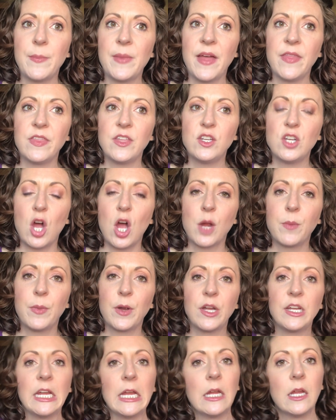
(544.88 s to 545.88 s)
about the dog
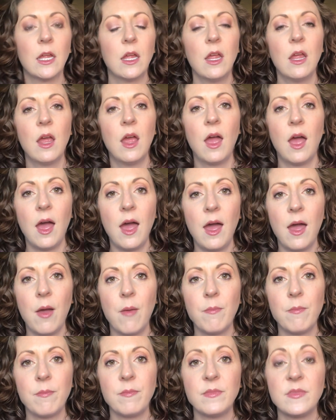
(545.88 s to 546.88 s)
barking.
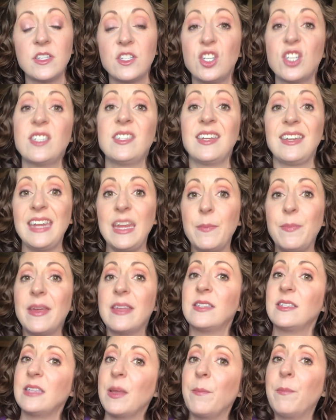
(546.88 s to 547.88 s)
Just to keep
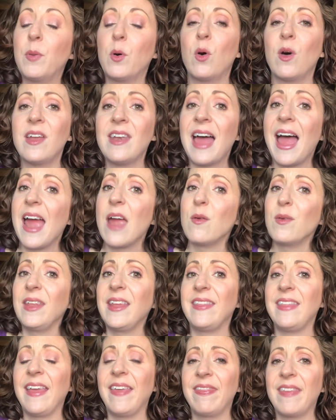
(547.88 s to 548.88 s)
it simple. And I
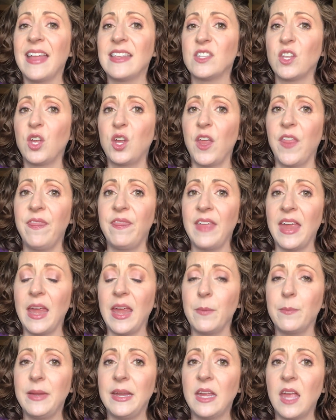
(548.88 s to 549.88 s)
really think that's a good
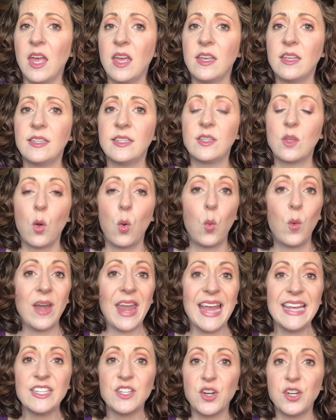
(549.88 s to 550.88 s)
thing, because when
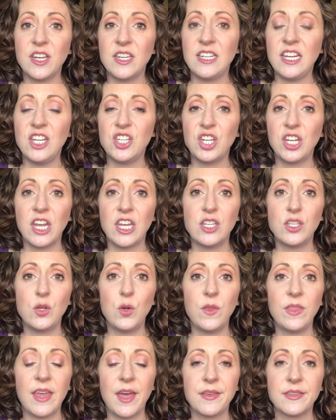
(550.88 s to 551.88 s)
I started teaching in
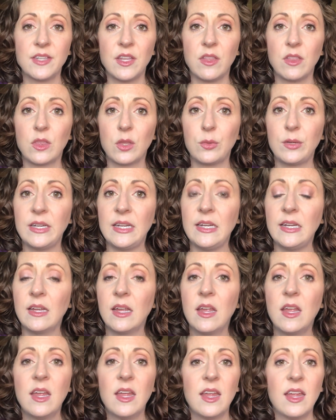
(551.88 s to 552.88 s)
2003,
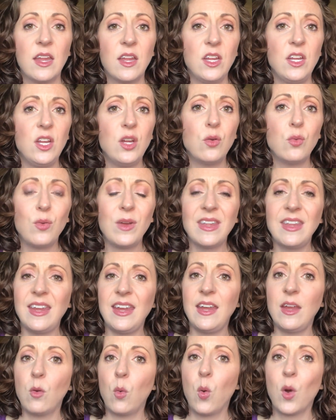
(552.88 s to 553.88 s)
you
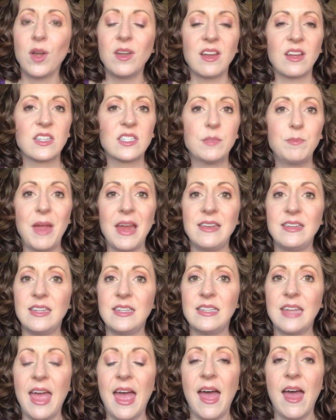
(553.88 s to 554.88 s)
really weren't
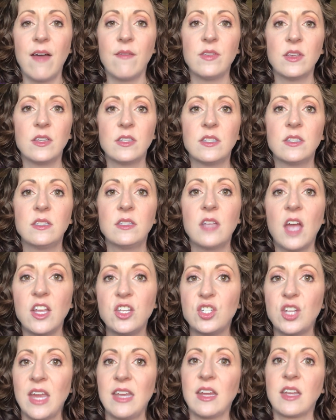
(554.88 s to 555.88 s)
expected to have
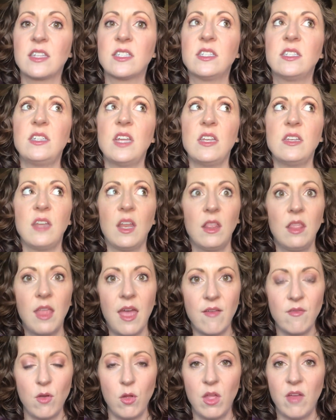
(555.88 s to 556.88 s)
such an extended
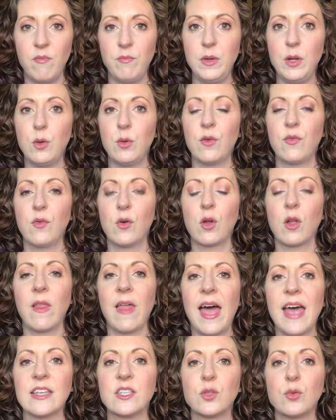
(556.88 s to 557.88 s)
level of beautiful
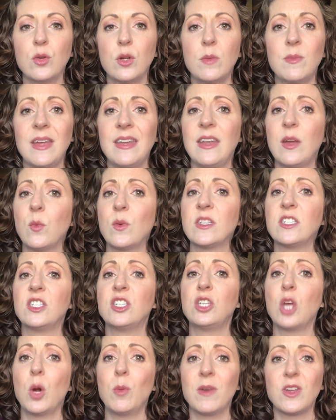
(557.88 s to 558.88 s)
classroom, and it was
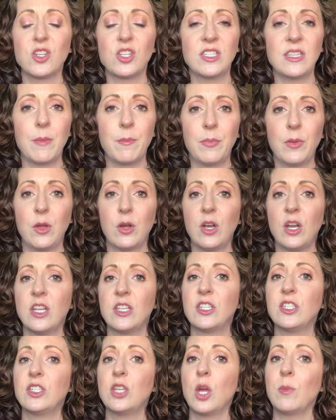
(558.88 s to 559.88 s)
so much simpler
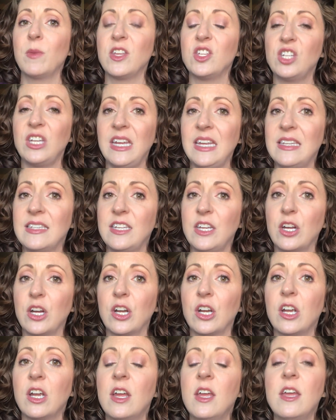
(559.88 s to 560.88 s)
and so much
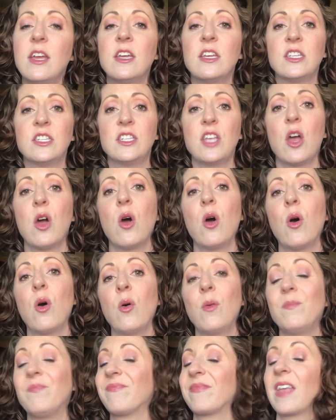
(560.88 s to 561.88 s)
easier.
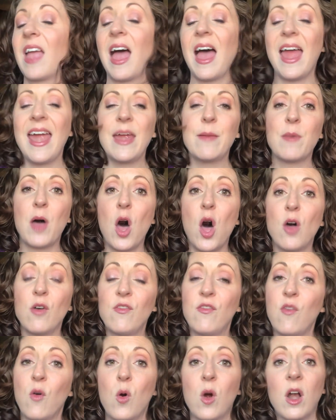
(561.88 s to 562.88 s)
So I am all
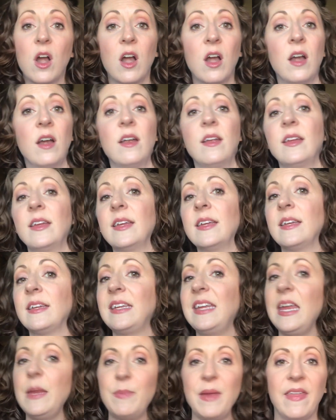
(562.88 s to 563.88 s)
for
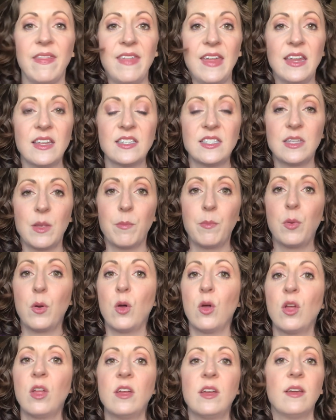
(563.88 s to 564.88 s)
keeping things
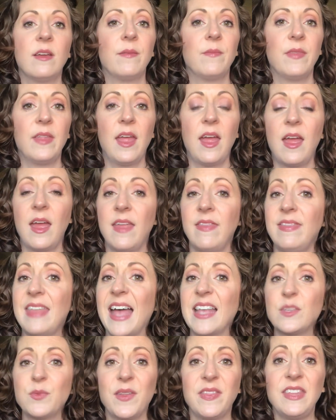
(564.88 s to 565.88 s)
simple, and
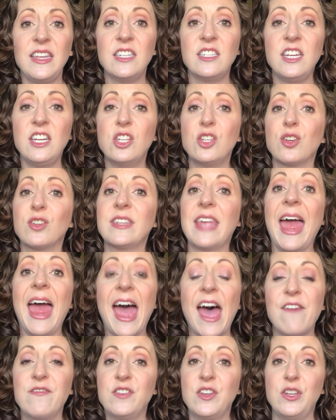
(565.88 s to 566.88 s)
that's what these teachers
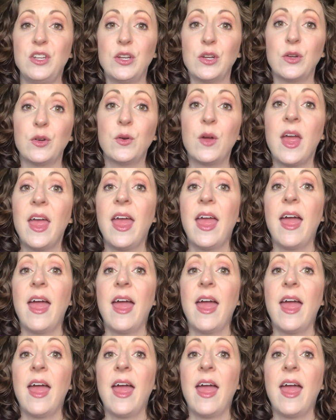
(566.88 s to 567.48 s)
have to do,